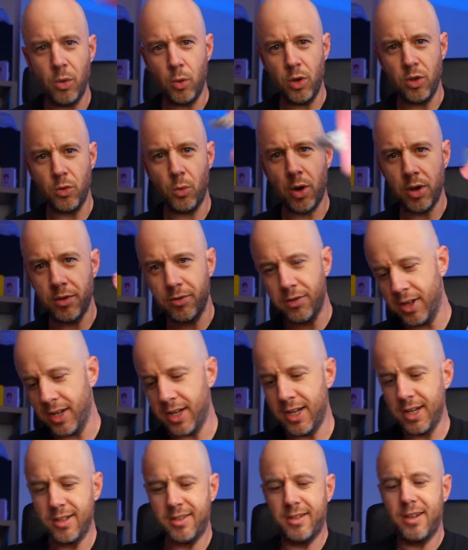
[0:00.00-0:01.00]
with one of
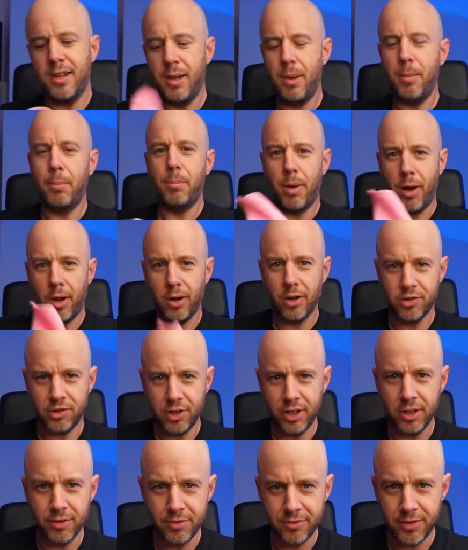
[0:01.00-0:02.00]
these
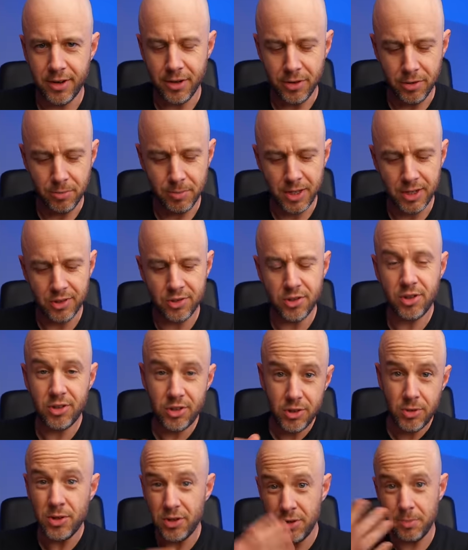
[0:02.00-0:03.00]
polishing the phone because as
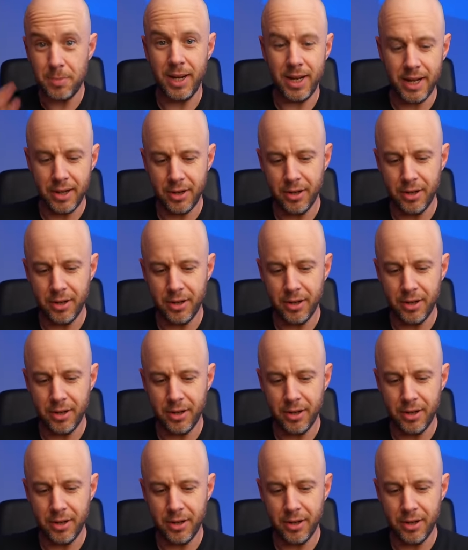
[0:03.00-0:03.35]
soon as you pick it